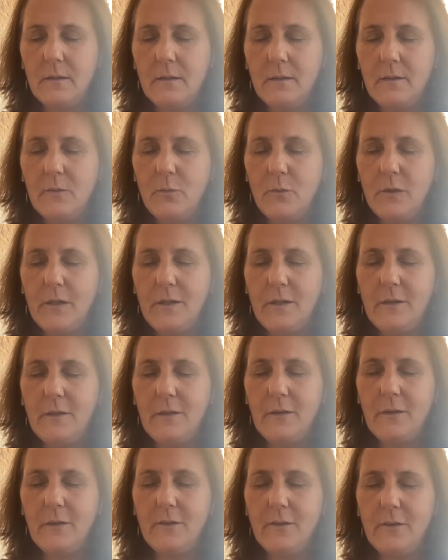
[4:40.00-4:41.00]
And we can
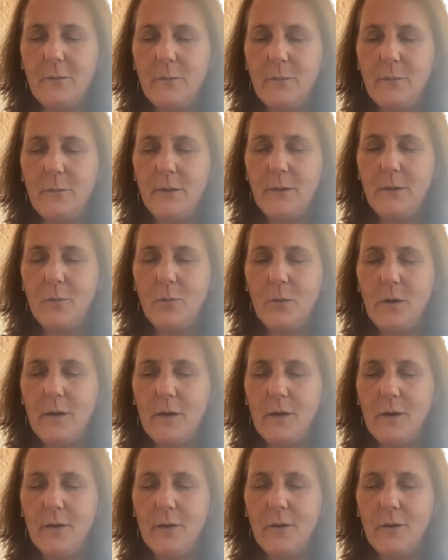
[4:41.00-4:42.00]
also be
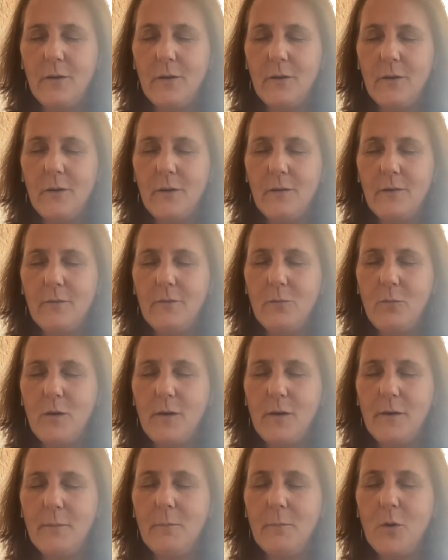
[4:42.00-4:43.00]
aware of
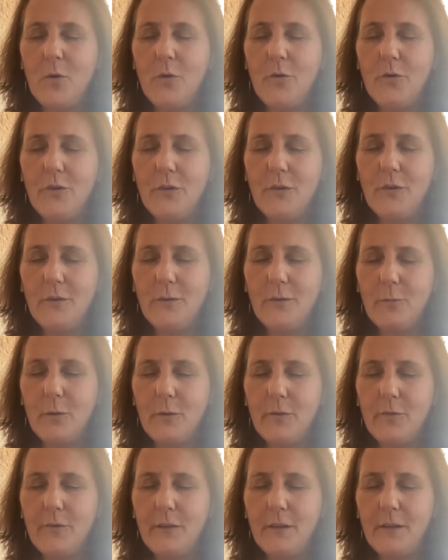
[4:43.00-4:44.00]
what emotions
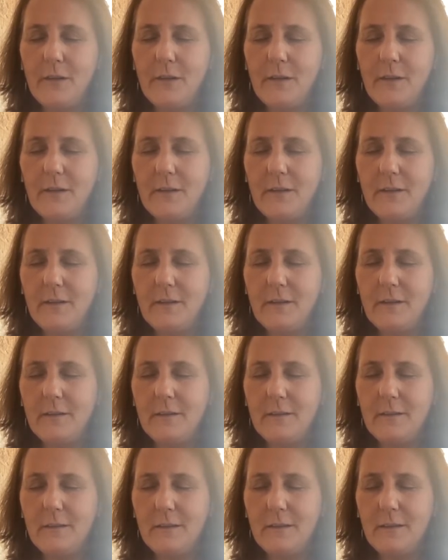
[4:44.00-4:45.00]
we're feeling
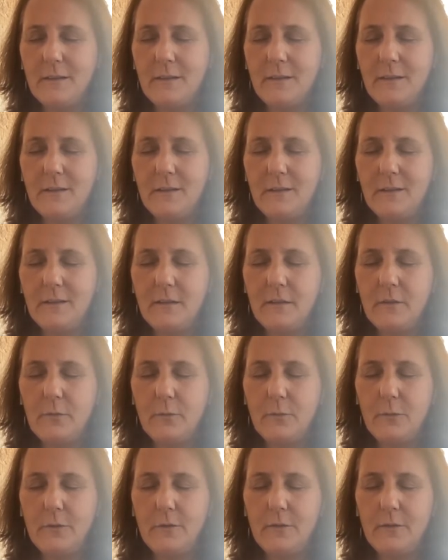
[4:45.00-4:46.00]
as
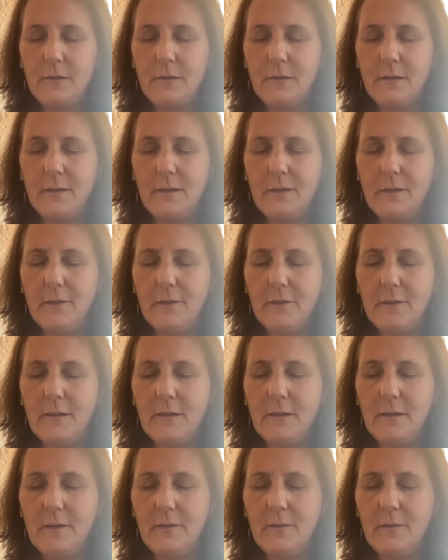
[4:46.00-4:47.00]
we're sitting here
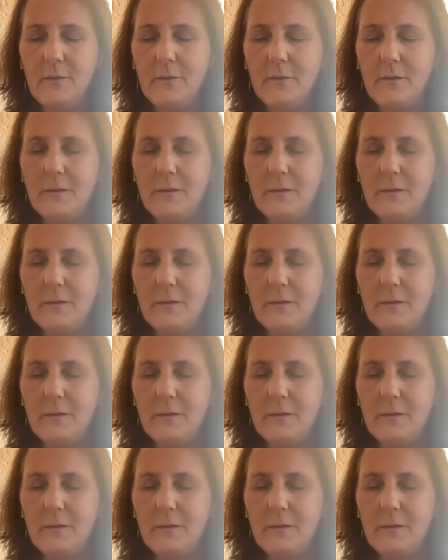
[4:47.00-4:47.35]
now.